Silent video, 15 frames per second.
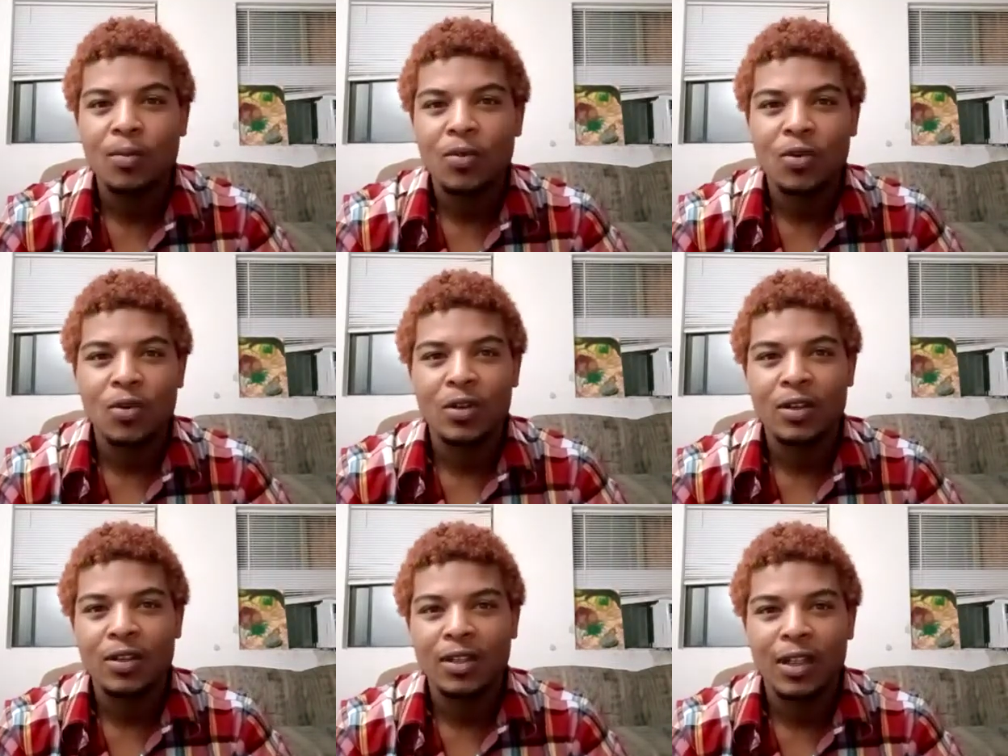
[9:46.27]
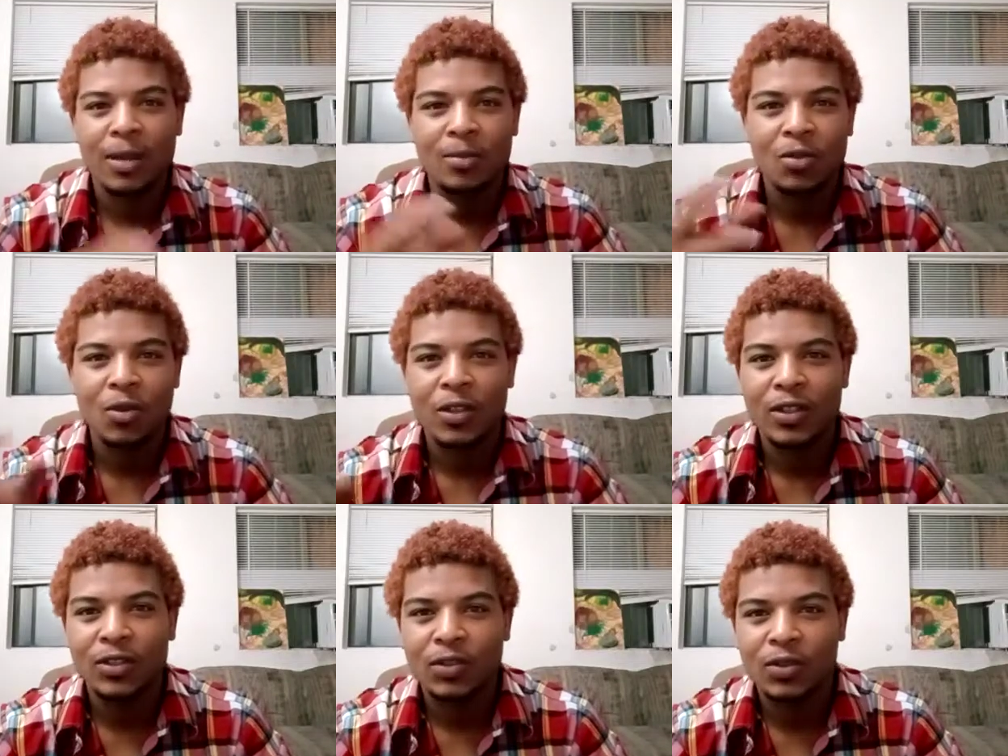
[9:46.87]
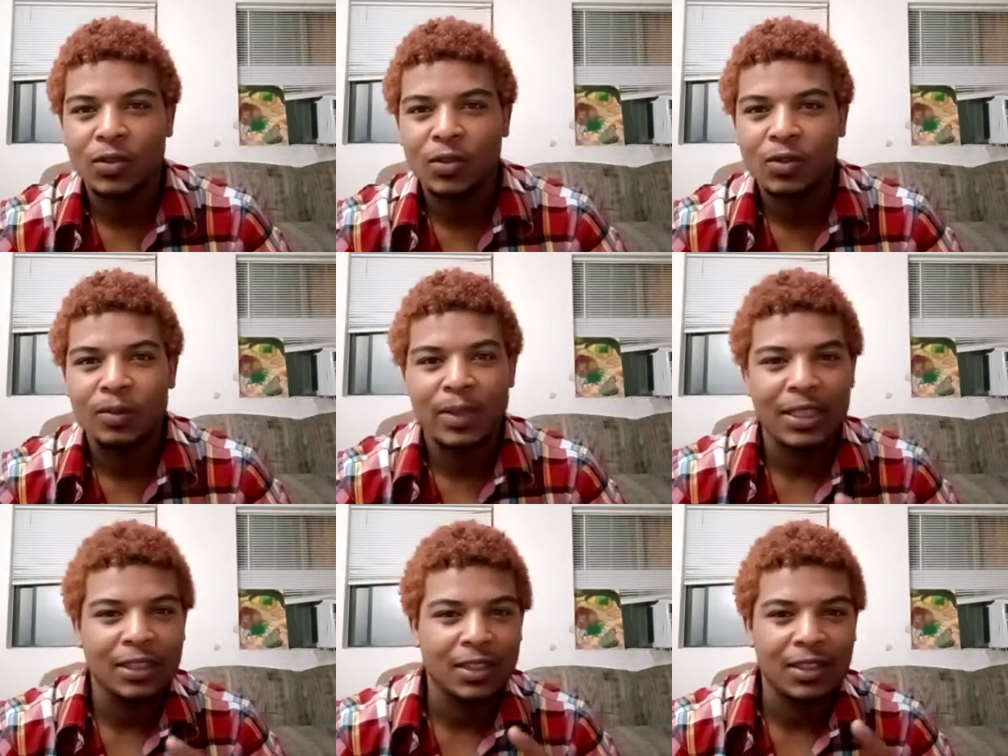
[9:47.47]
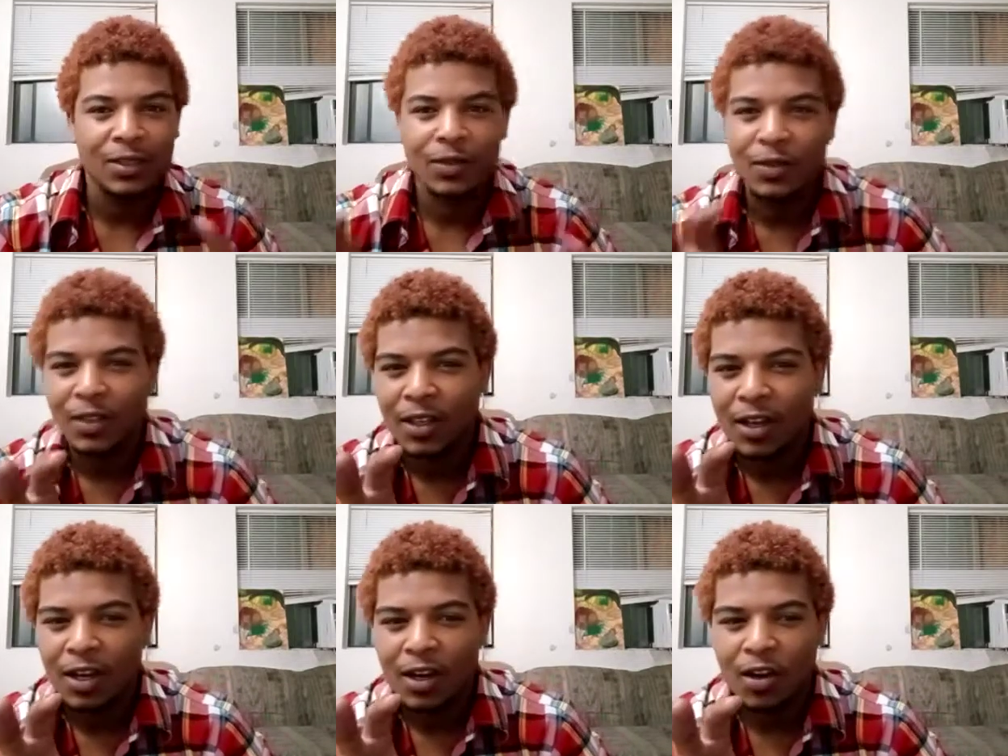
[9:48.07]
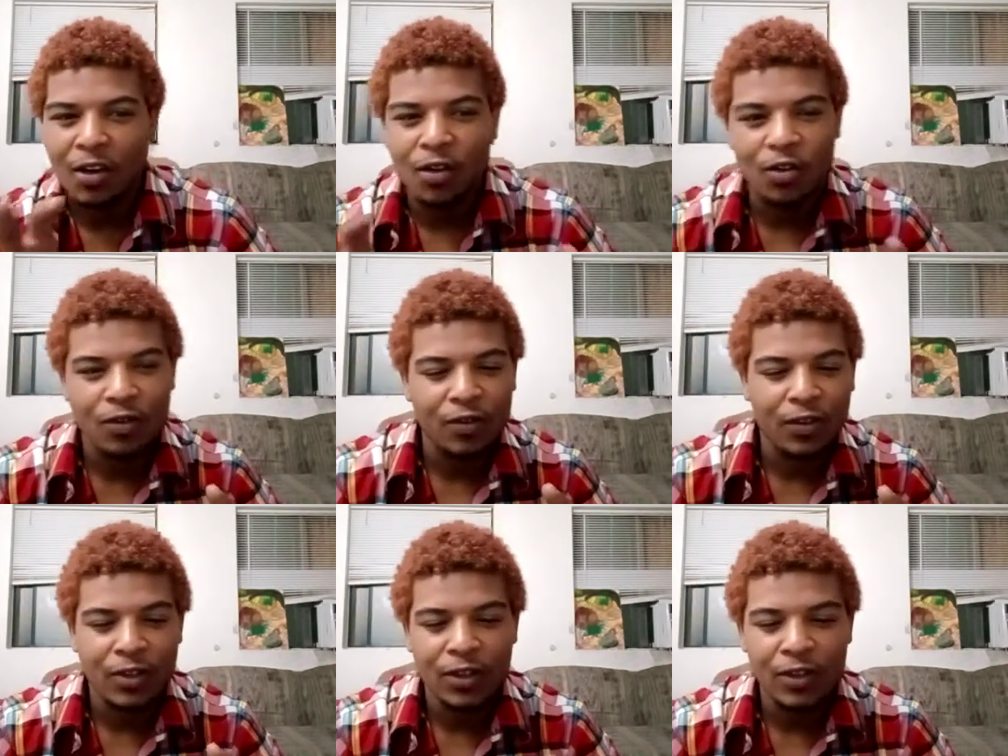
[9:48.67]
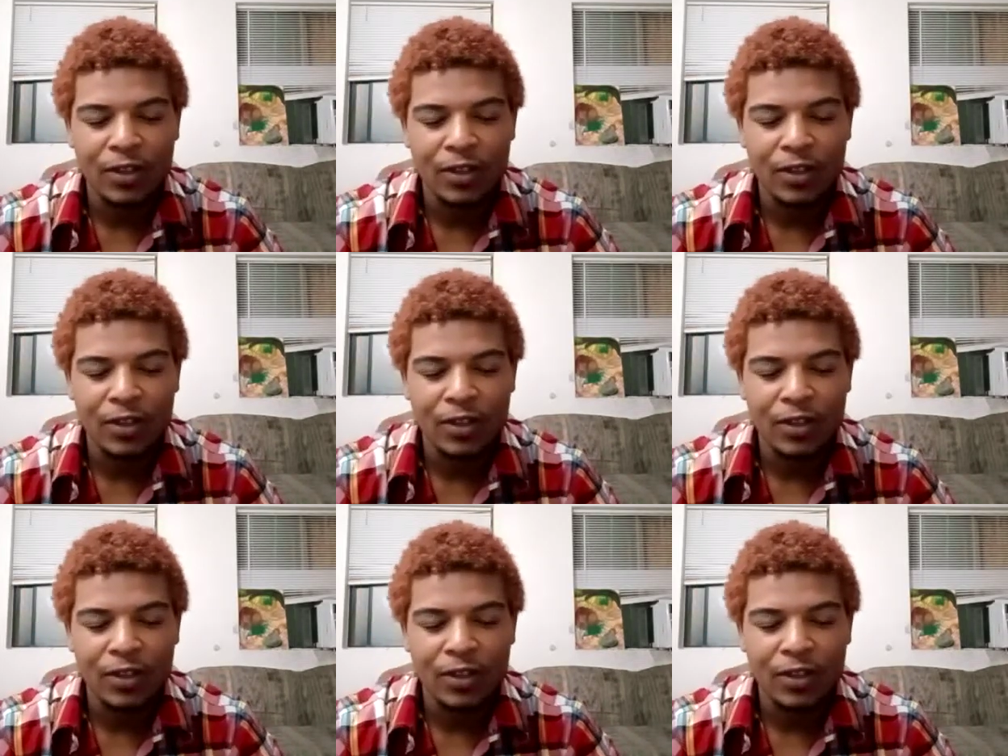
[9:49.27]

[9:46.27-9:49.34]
more that I'm going to mention over.